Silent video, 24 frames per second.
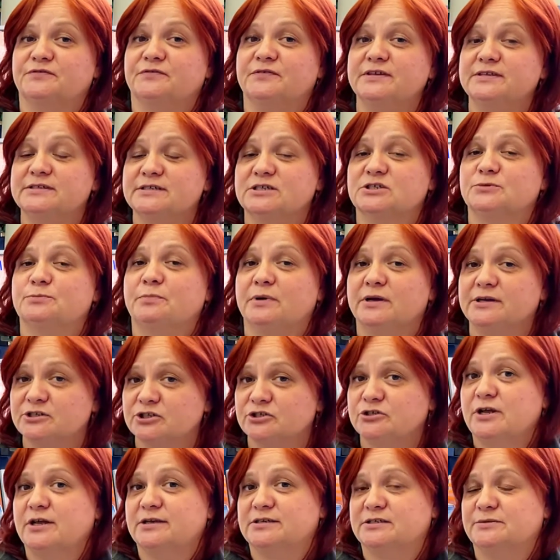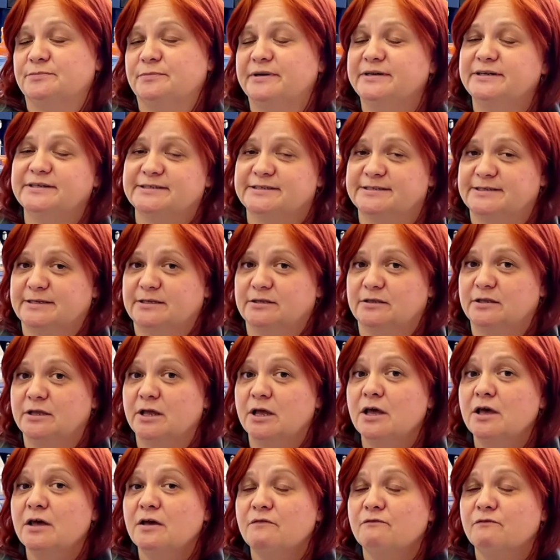This is personalized medicine.
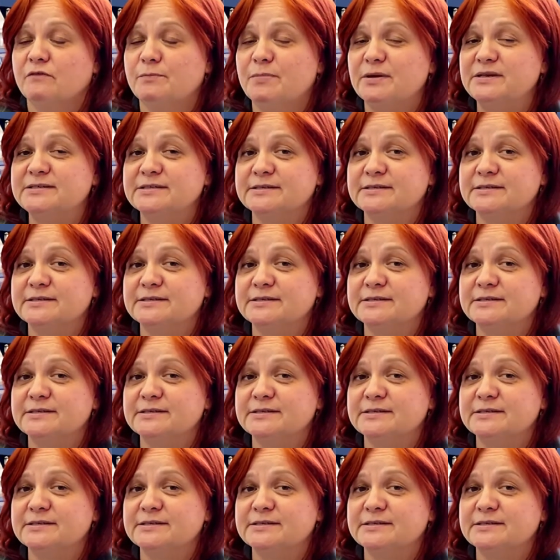The best